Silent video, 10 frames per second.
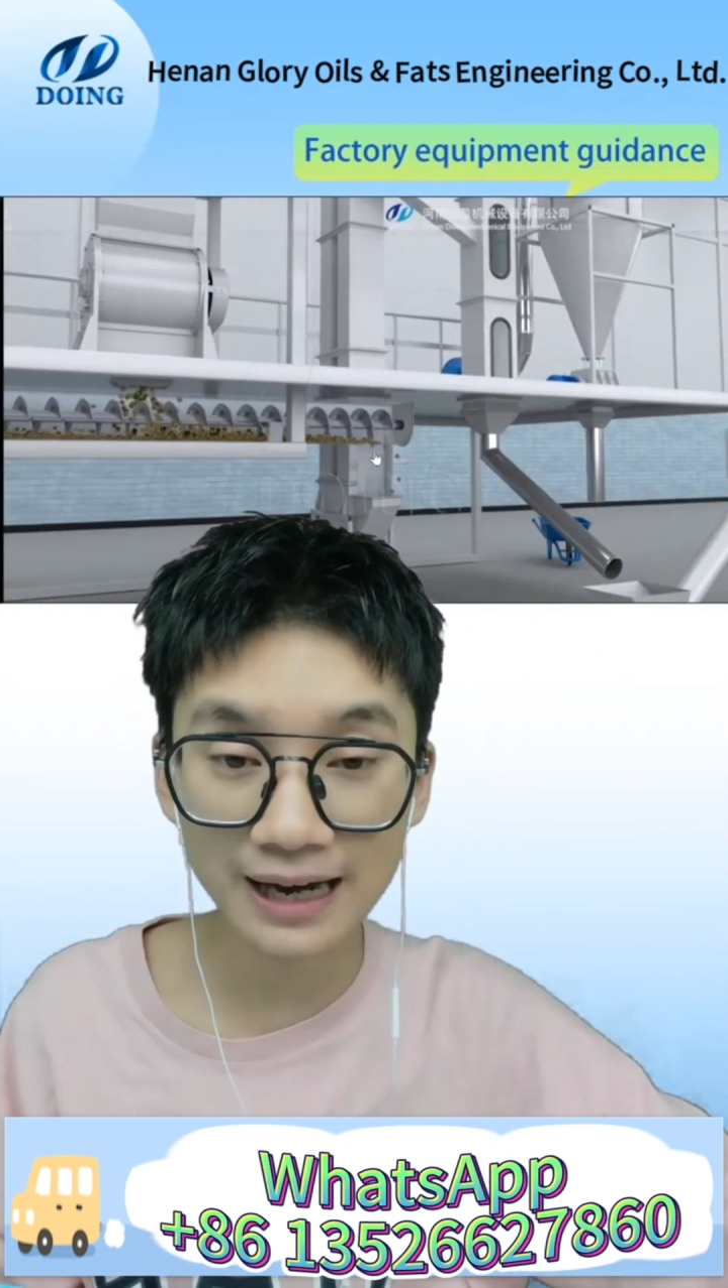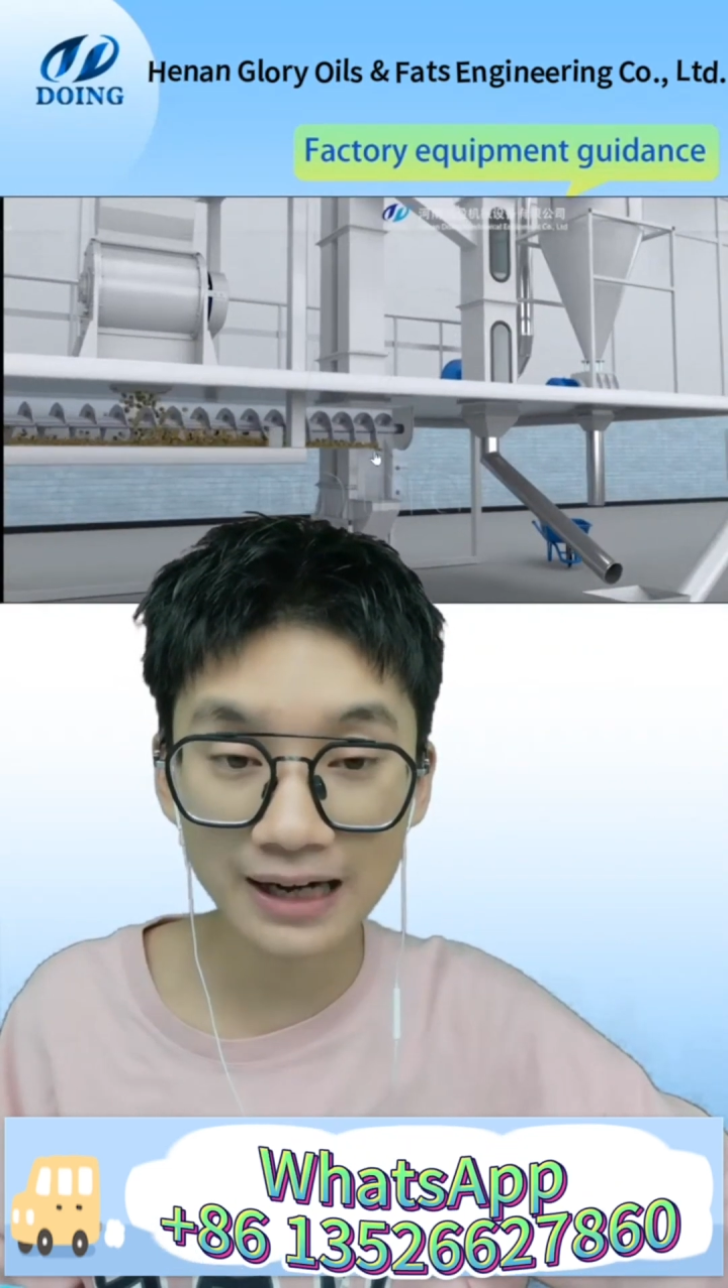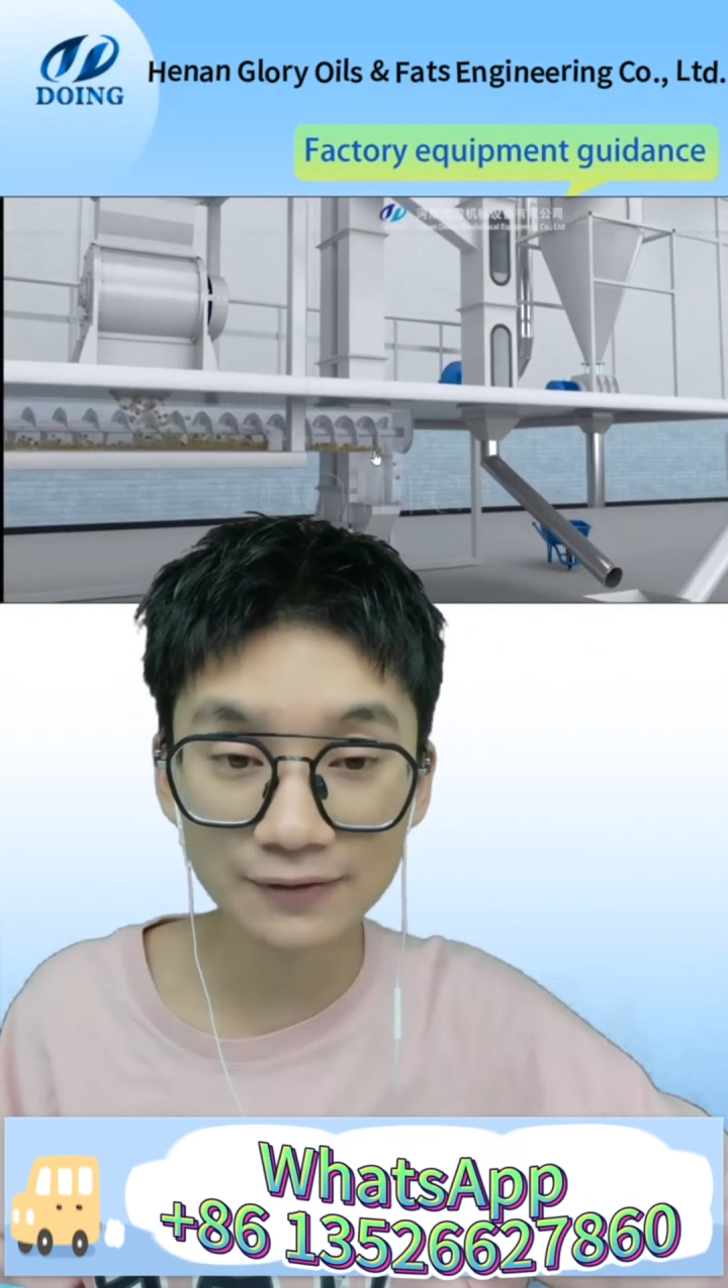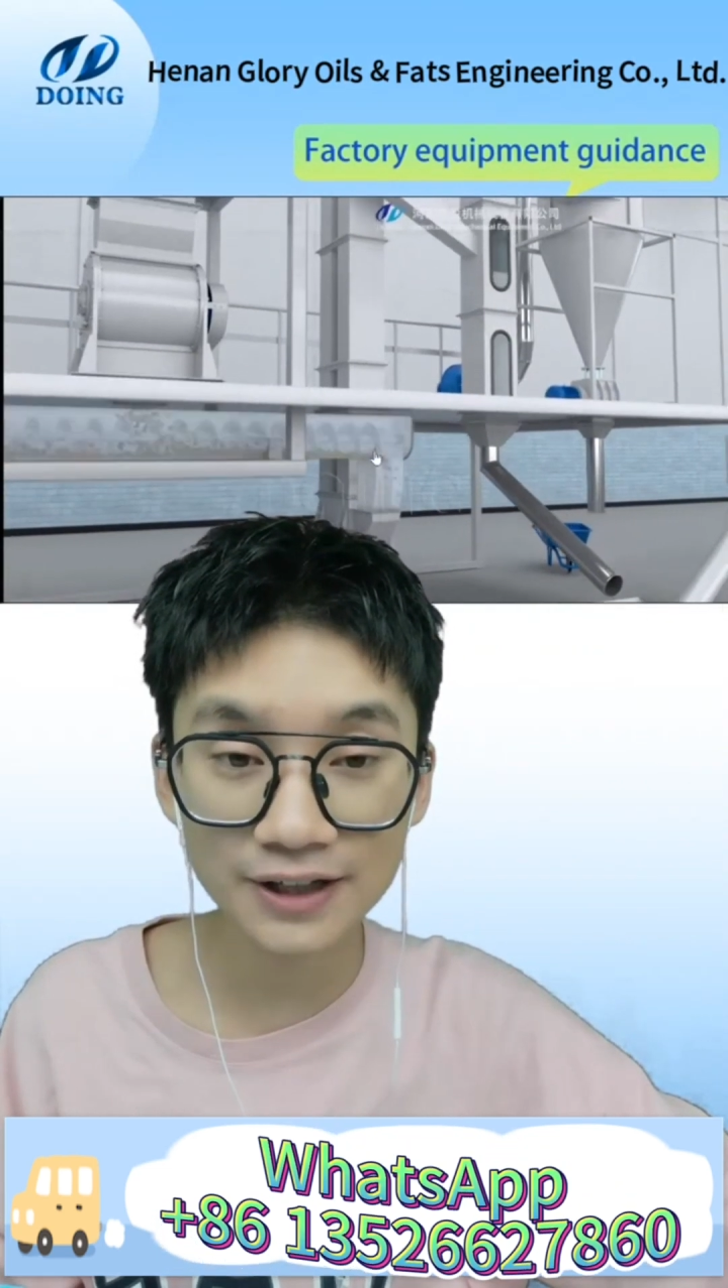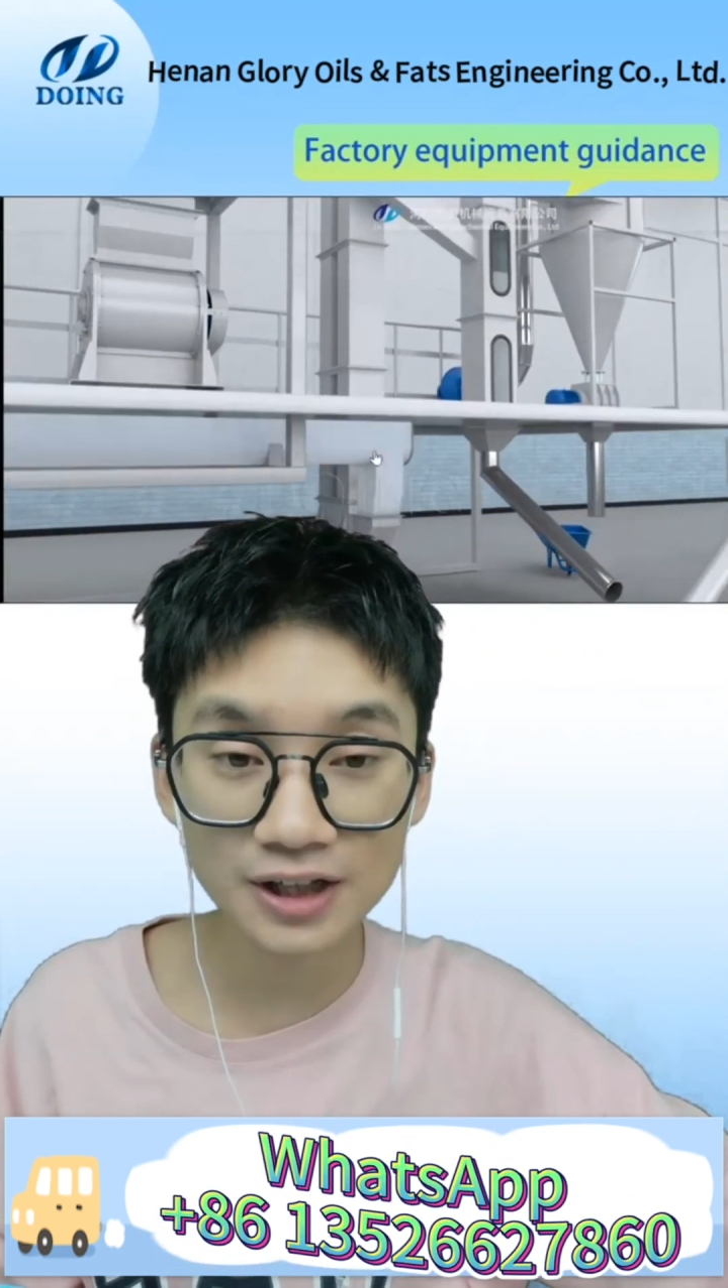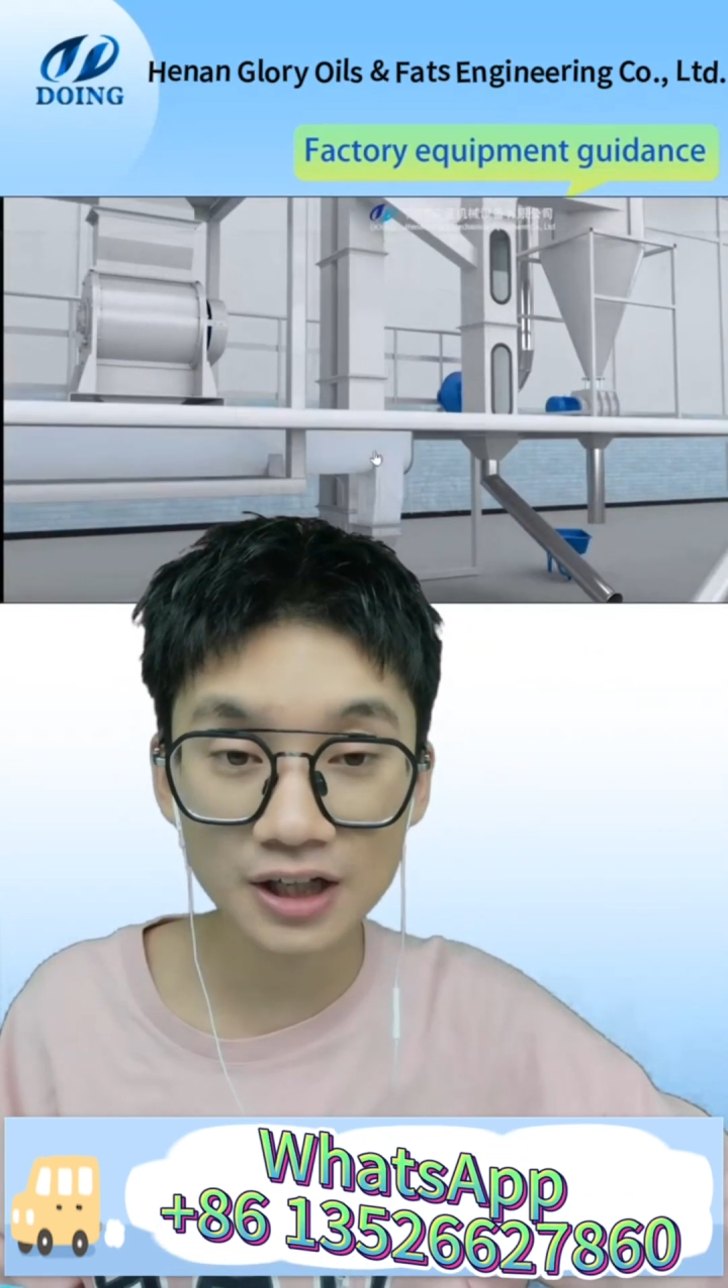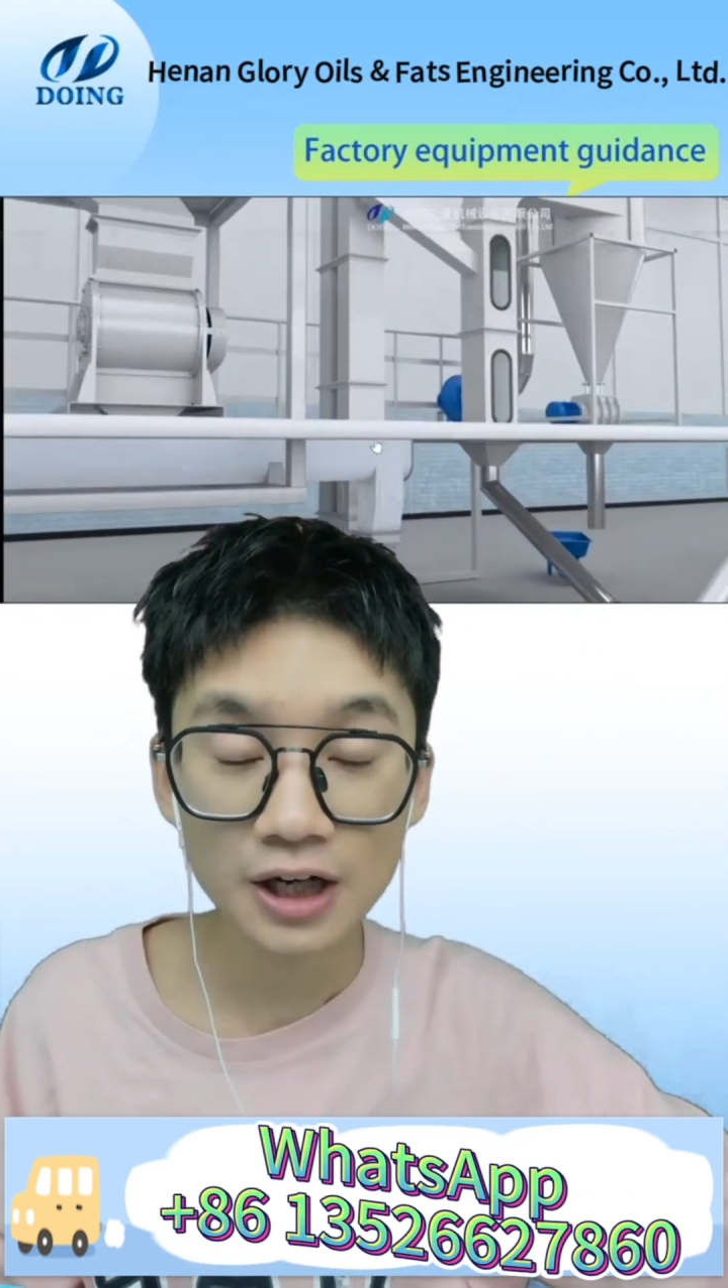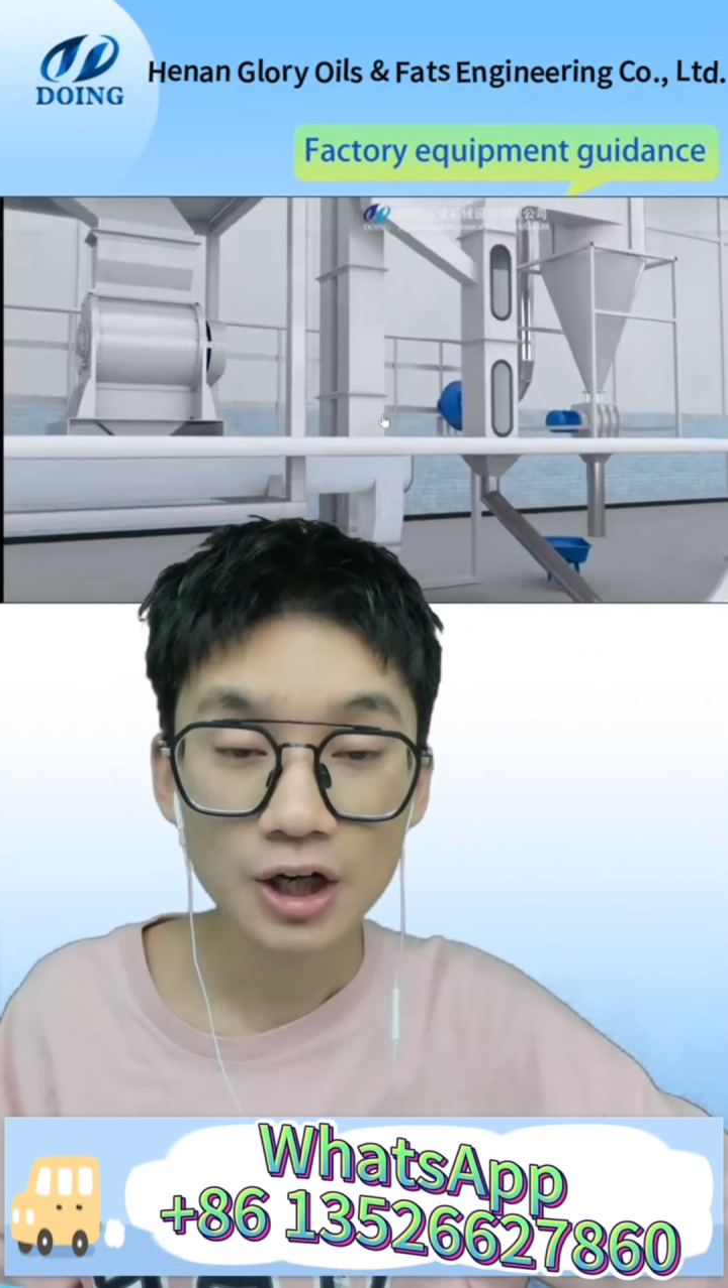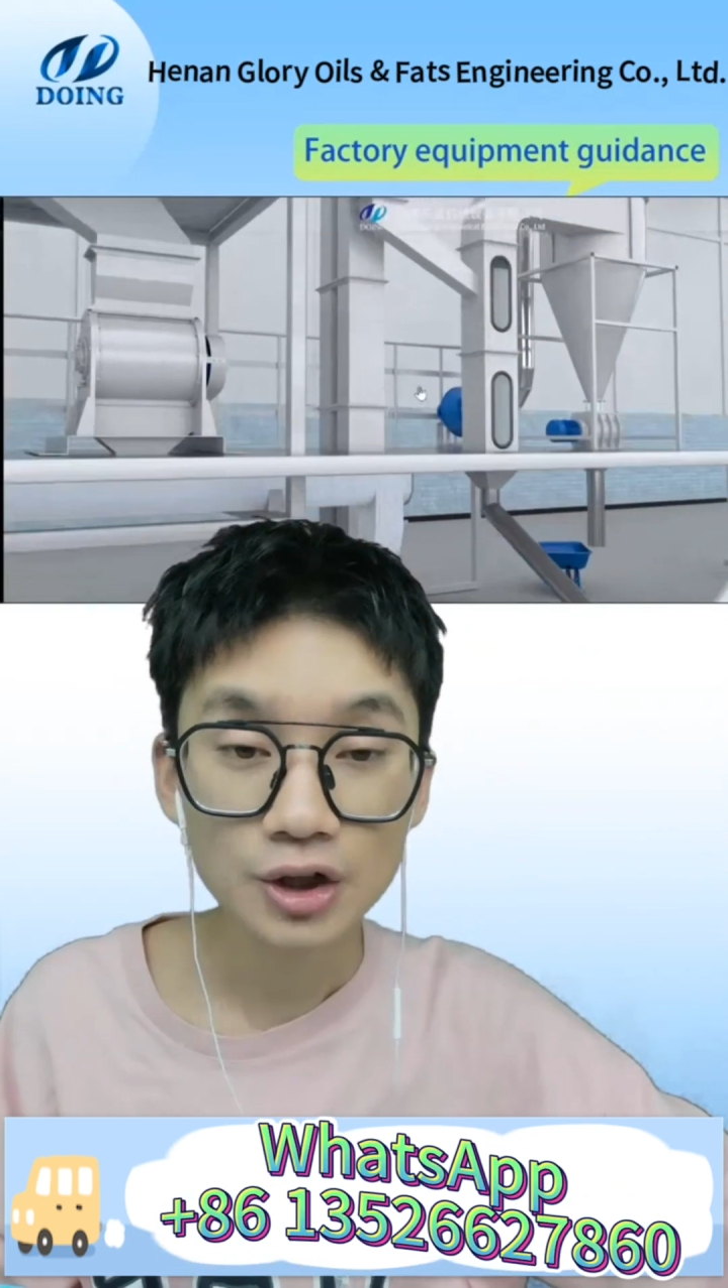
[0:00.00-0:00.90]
elevator